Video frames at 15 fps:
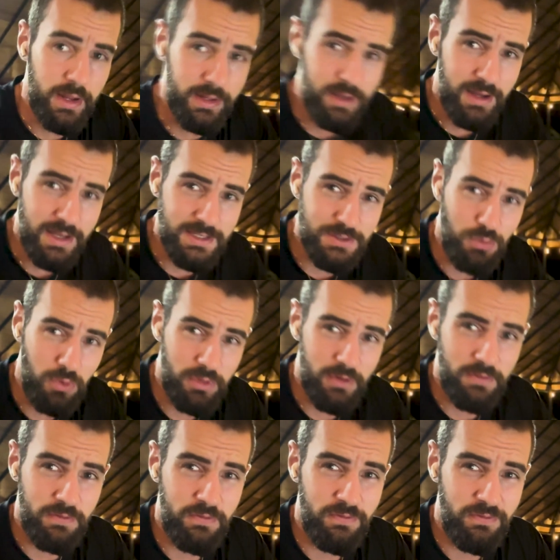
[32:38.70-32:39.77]
Guys, what the
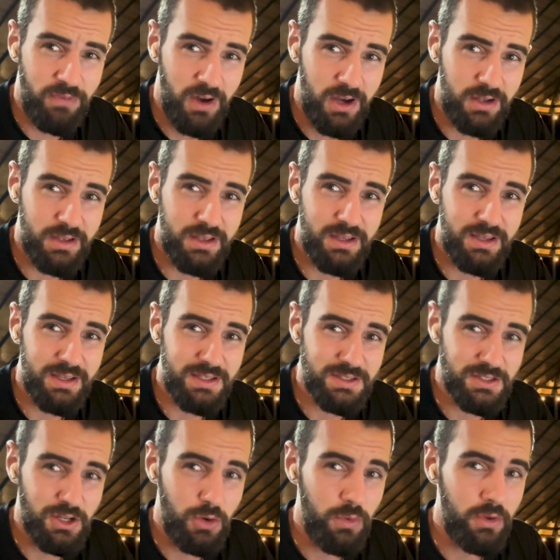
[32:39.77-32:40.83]
fuck is
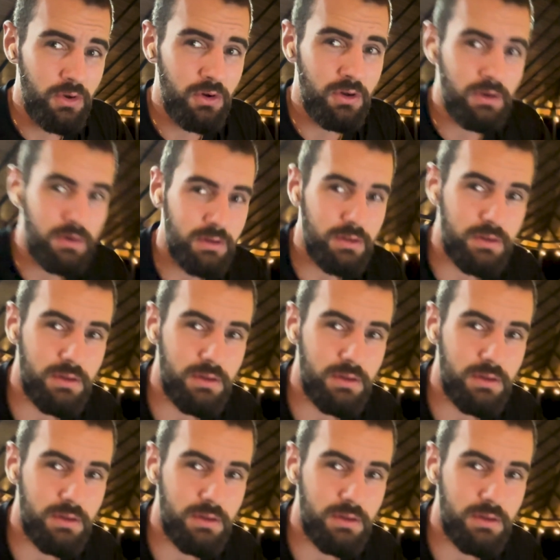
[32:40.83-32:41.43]
going on?